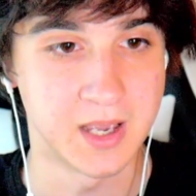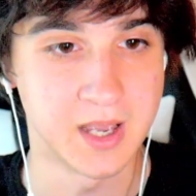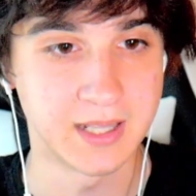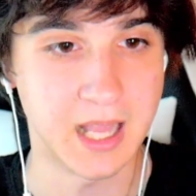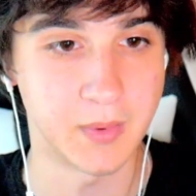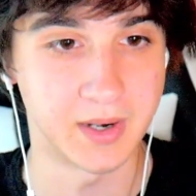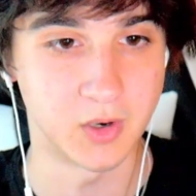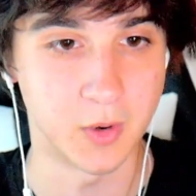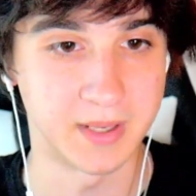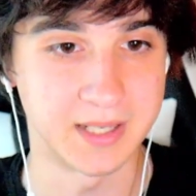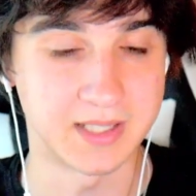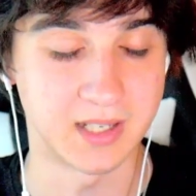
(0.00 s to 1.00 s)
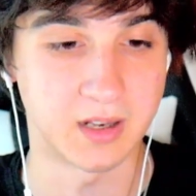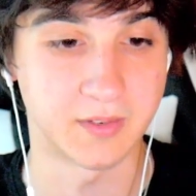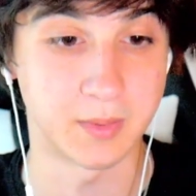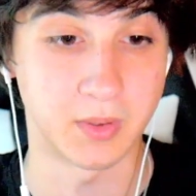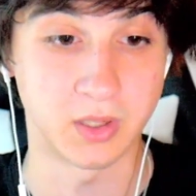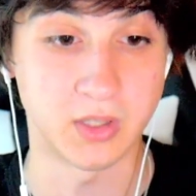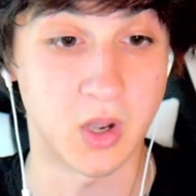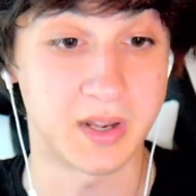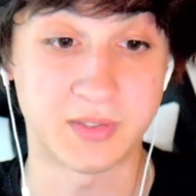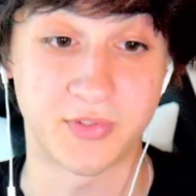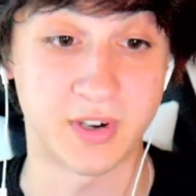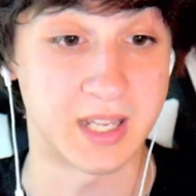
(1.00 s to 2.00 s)
not want to grow because it's uncomfortable. No, it's
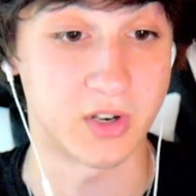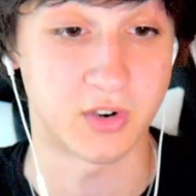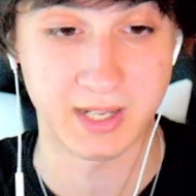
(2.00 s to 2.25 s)
freaking crazy.